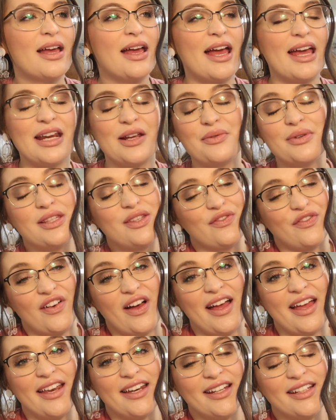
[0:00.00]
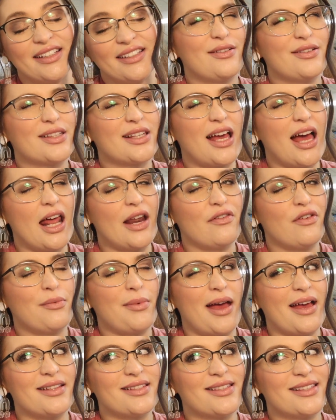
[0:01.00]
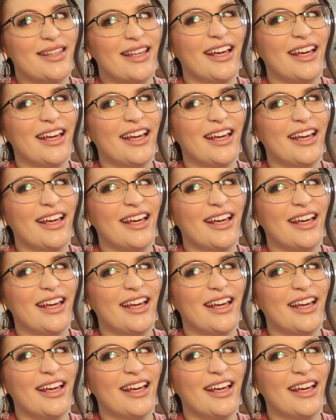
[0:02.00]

and it was fun. It was kind of a mess.